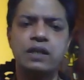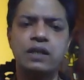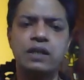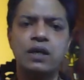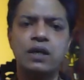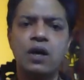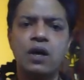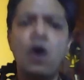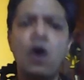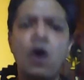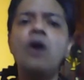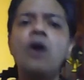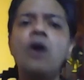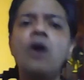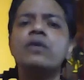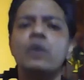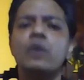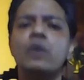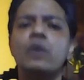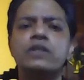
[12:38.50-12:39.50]
or
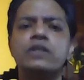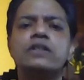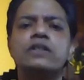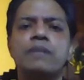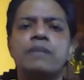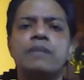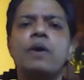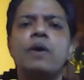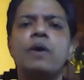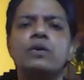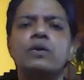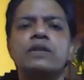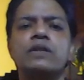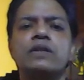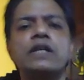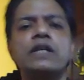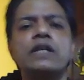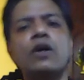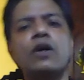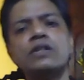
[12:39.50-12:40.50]
was it about the
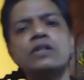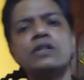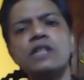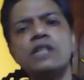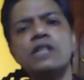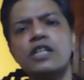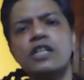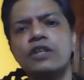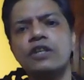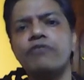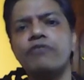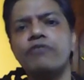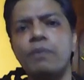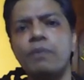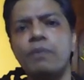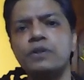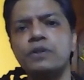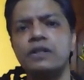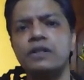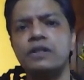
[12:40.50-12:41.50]
reconciliation of
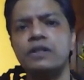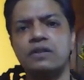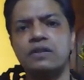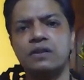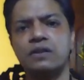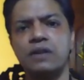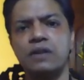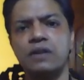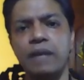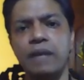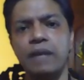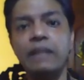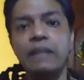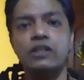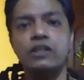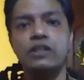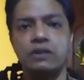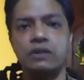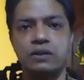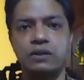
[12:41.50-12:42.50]
opposite
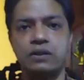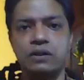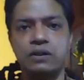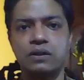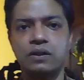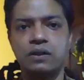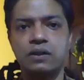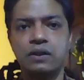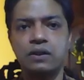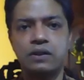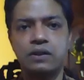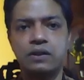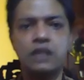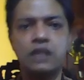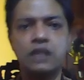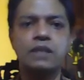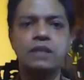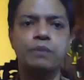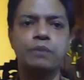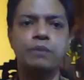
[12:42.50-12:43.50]
images
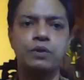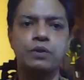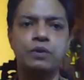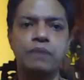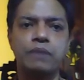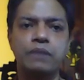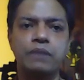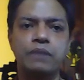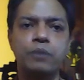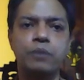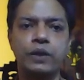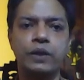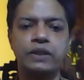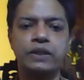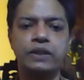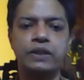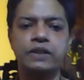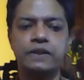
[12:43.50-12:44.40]
juxtaposed by the poet?